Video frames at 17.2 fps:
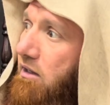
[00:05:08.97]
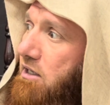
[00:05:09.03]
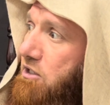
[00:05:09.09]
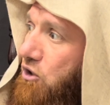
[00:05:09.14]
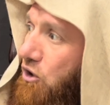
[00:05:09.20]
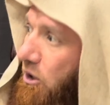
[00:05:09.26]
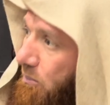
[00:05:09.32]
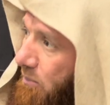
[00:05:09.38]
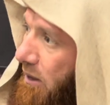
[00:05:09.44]

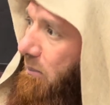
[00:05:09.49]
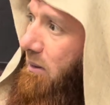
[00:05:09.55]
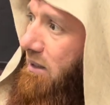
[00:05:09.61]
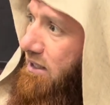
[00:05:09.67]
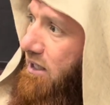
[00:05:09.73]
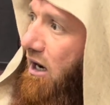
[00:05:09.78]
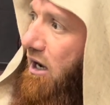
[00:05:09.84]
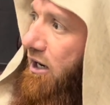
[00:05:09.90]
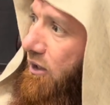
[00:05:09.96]
So the people
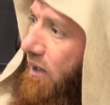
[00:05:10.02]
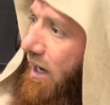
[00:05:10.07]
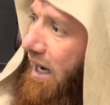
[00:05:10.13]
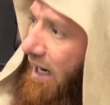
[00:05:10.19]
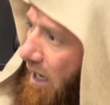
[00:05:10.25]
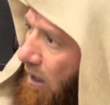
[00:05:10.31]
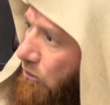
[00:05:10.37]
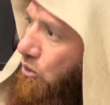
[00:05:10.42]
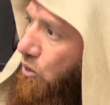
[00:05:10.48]
they are
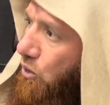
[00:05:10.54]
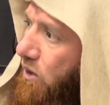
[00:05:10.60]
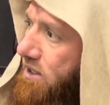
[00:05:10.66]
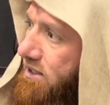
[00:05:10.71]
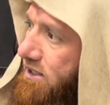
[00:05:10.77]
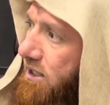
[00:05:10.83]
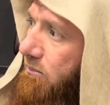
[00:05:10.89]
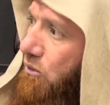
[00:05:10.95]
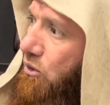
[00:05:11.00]
around you and
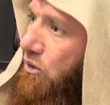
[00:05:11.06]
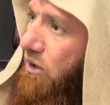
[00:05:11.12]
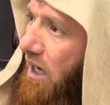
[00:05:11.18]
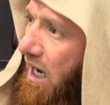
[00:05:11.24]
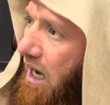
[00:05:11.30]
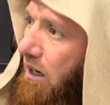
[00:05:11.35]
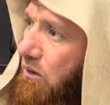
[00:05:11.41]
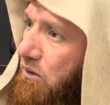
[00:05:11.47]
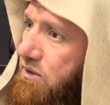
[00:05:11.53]
same your
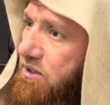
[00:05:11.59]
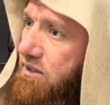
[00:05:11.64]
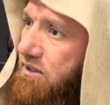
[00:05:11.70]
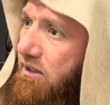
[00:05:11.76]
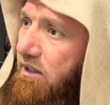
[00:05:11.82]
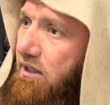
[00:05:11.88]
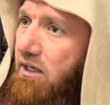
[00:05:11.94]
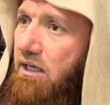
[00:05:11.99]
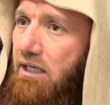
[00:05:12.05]
house,
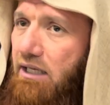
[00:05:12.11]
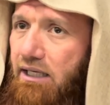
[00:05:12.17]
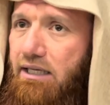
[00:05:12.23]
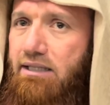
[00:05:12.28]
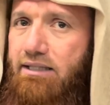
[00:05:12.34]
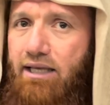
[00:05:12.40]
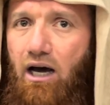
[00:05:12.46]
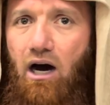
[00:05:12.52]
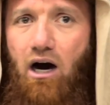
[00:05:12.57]

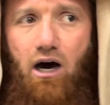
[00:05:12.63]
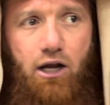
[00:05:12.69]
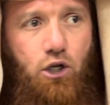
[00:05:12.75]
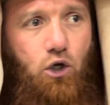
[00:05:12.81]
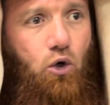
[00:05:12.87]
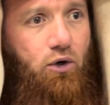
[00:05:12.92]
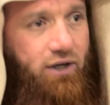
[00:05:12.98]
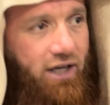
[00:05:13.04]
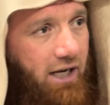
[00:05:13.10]
they are
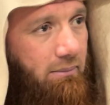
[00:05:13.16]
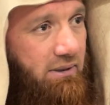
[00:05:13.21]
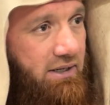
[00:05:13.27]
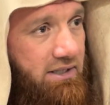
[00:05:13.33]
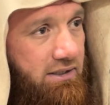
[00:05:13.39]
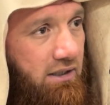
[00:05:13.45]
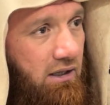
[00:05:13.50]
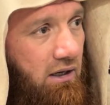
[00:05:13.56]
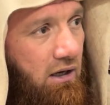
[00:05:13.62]
your
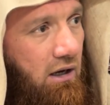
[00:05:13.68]
neighbors.